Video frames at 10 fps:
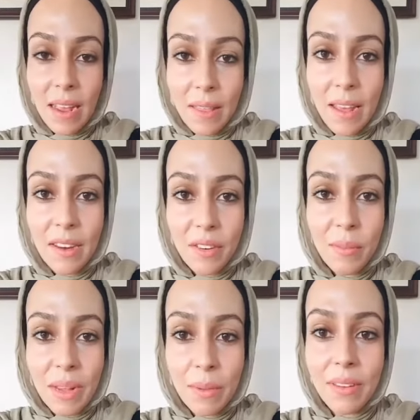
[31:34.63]
I think I should
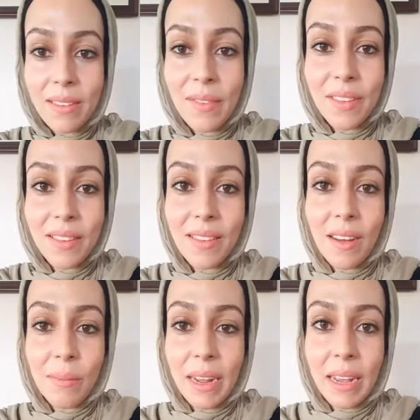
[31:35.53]
be able to save this
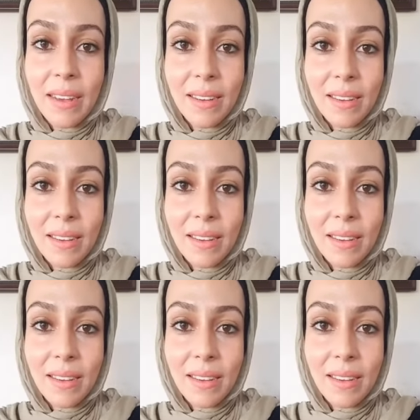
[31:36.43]
on my